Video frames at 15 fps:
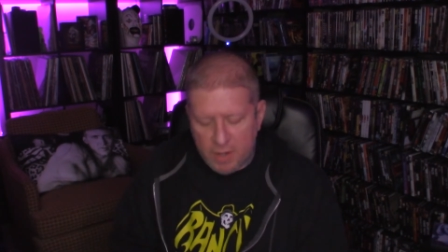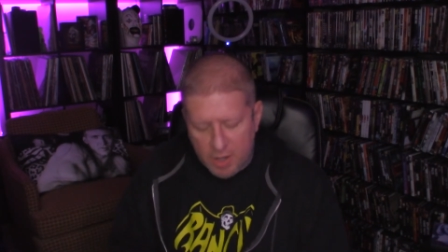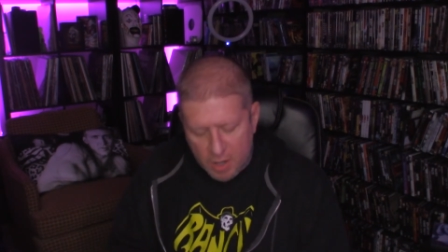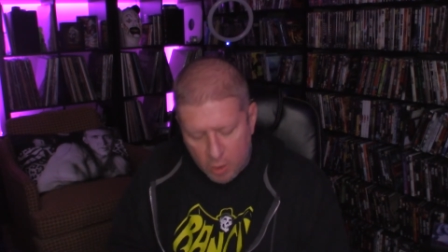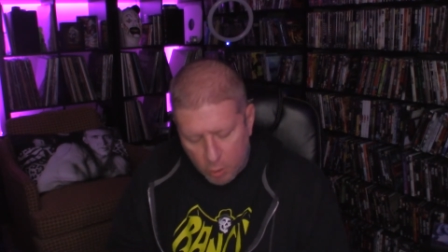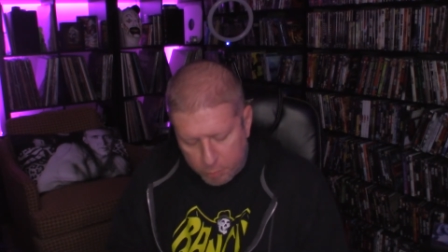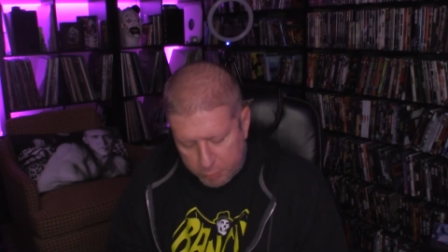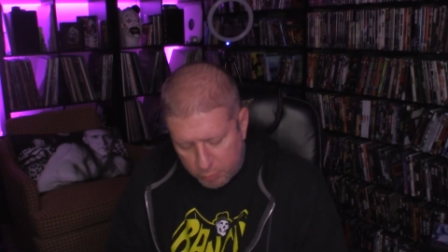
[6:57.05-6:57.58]
I
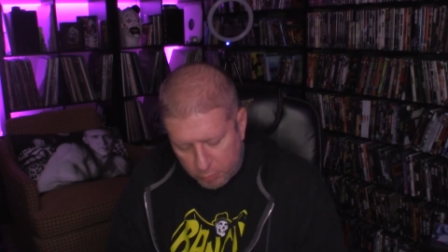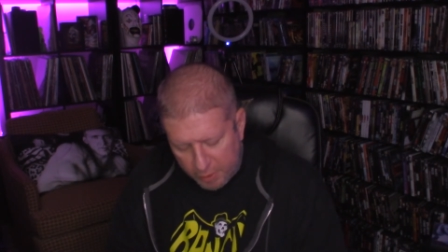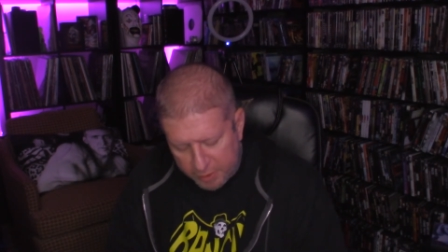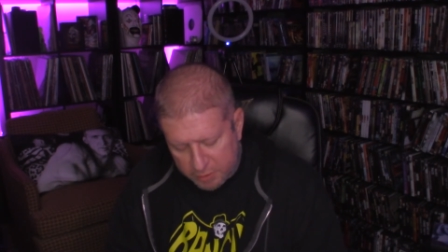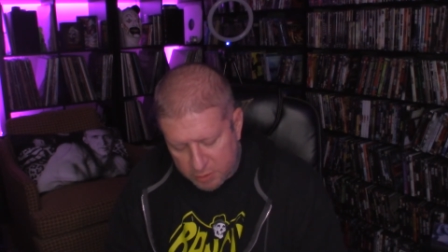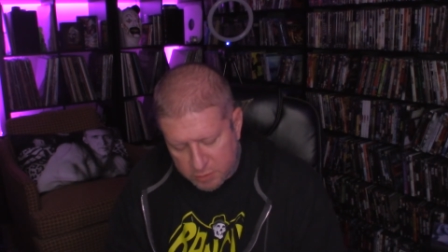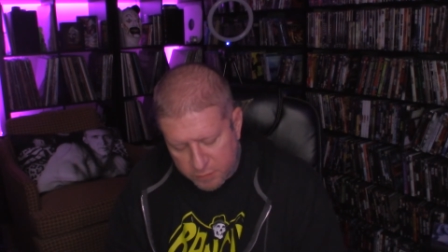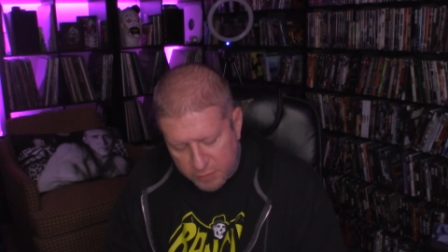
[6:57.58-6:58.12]
hope you
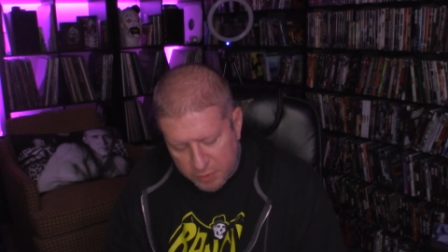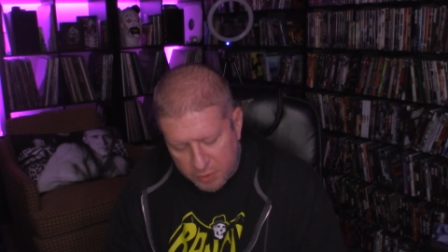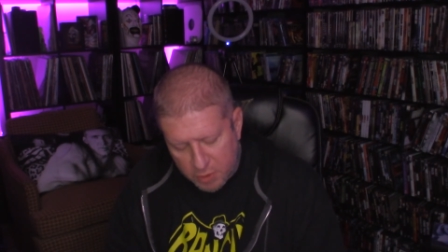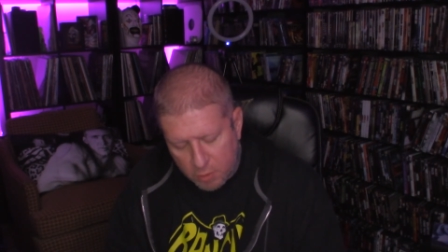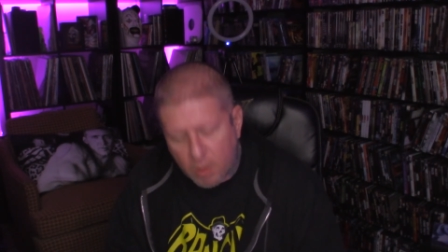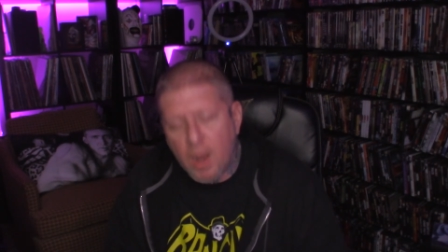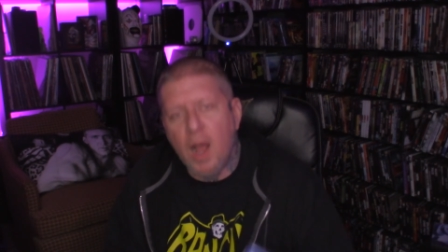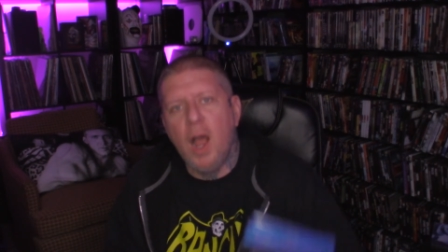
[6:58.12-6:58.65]
like this
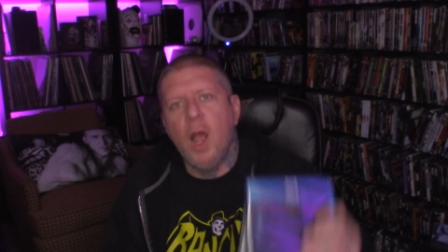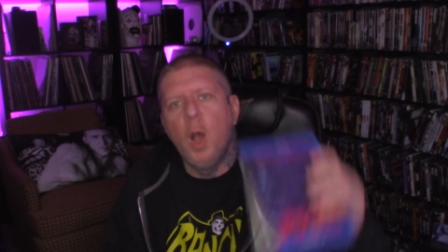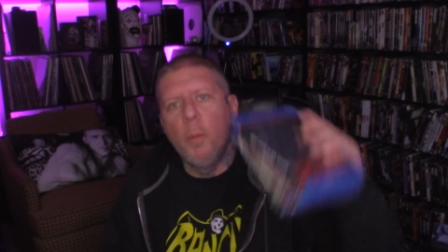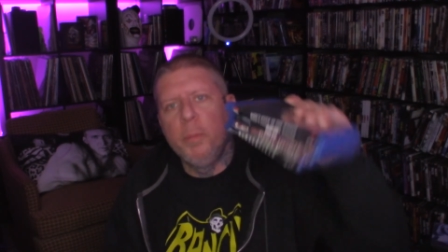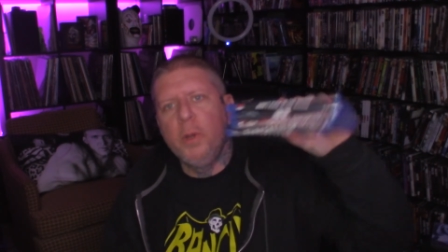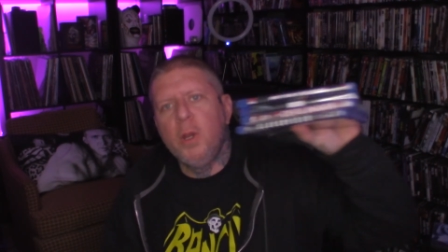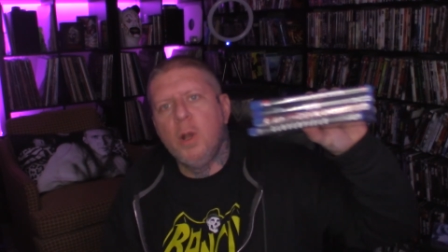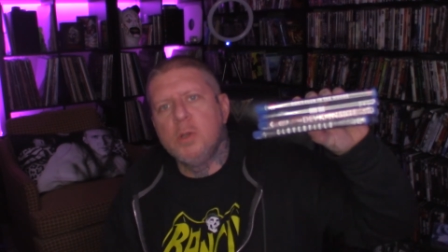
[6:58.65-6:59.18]
video. I
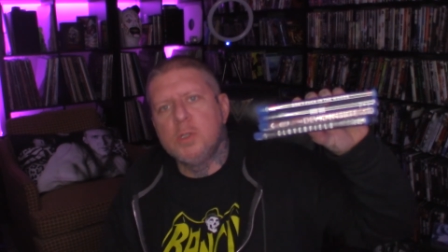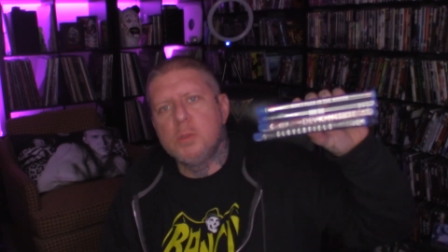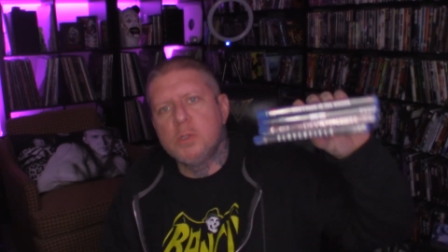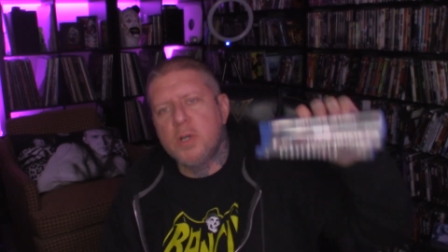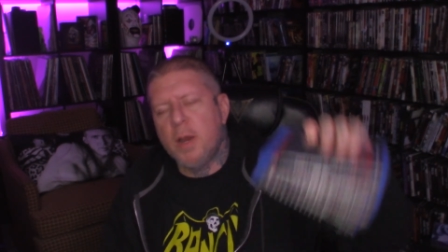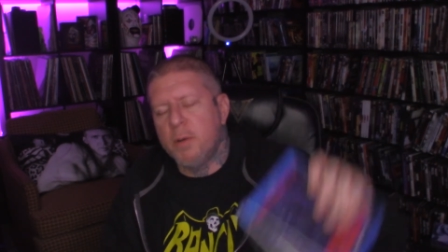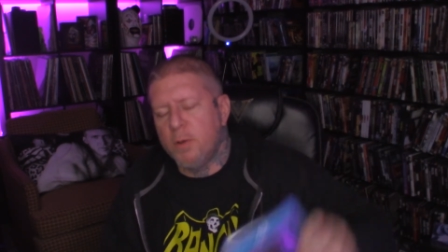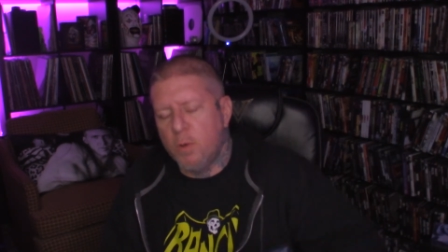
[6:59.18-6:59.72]
hope you go
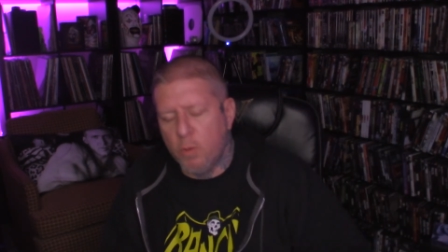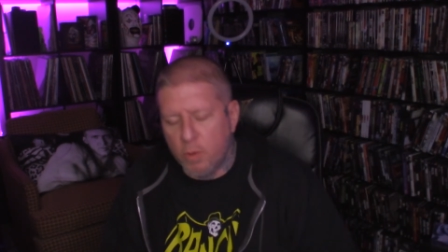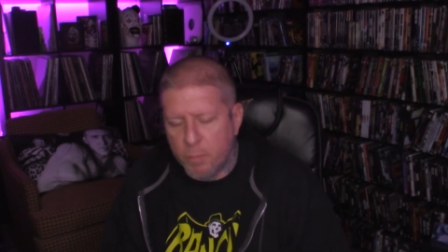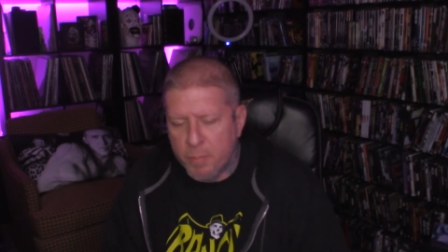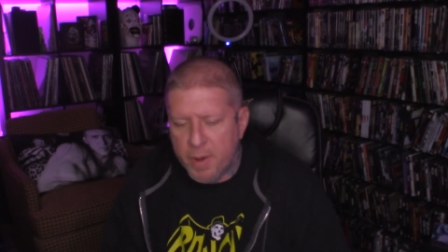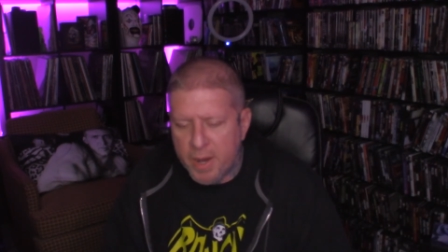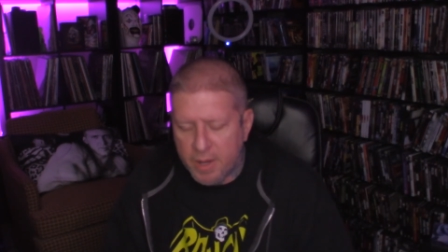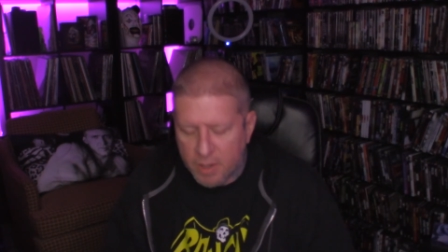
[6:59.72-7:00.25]
subscribe to Horror
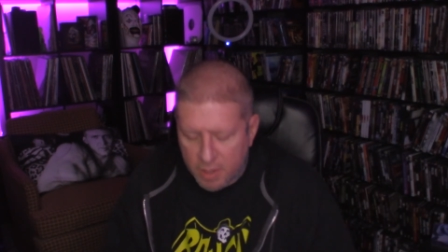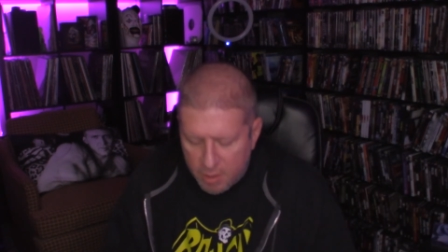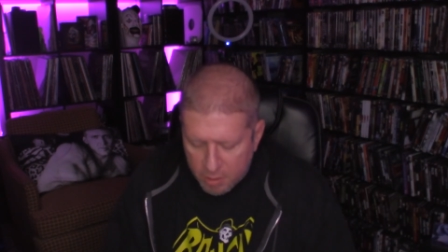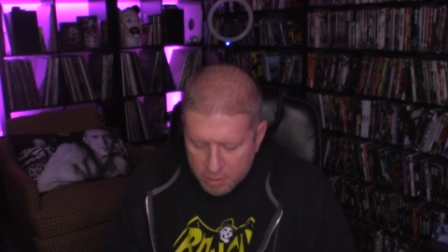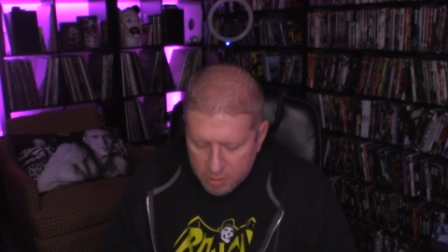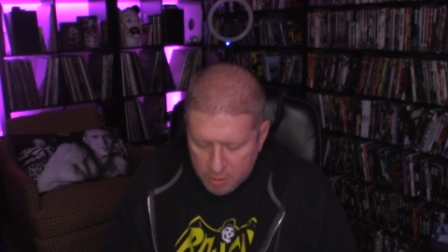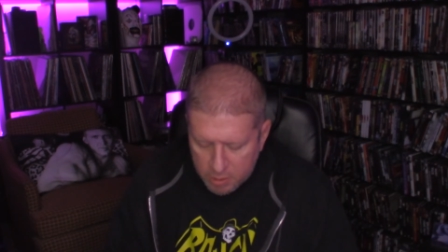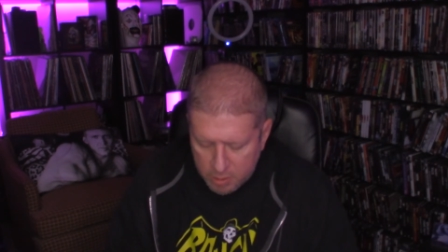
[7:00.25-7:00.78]
Pack.
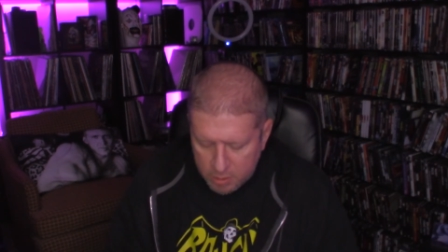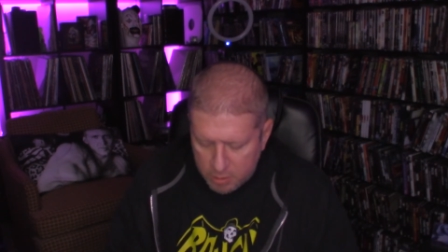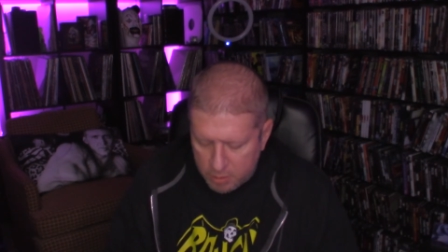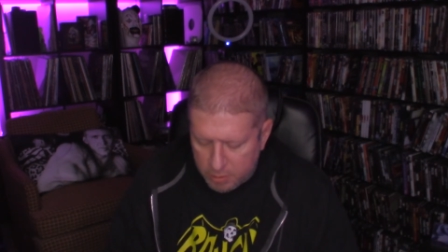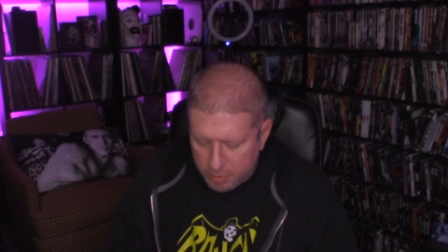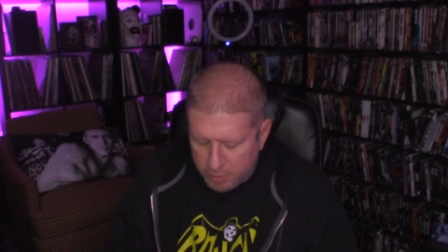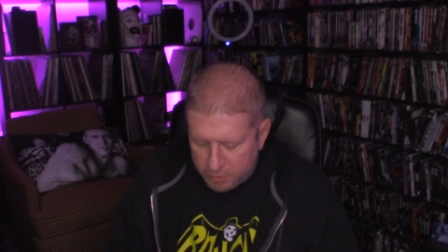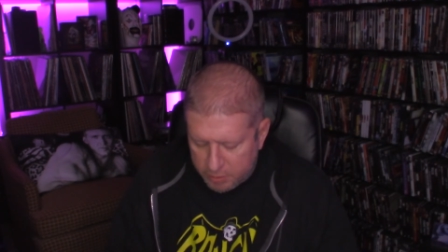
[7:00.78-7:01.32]
Uh,
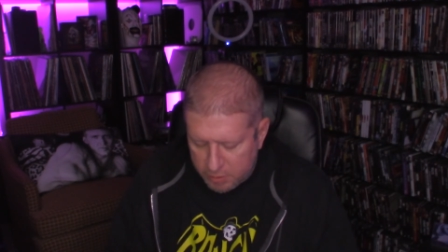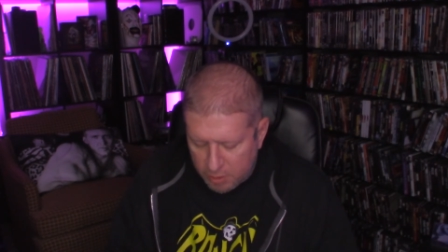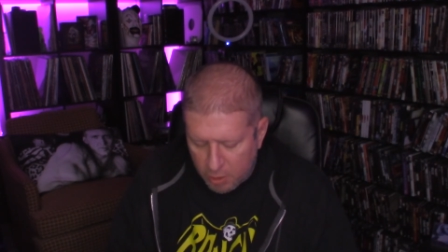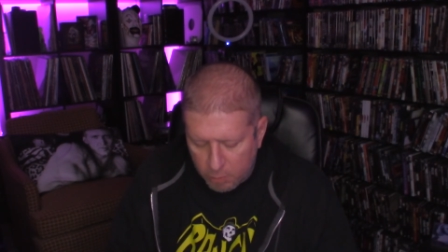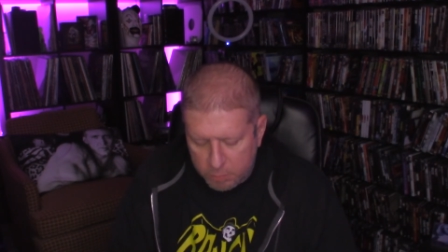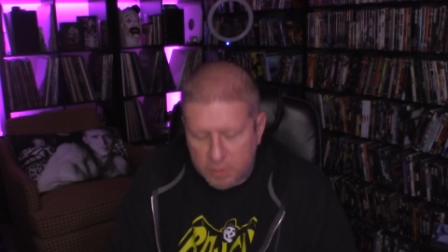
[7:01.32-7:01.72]
help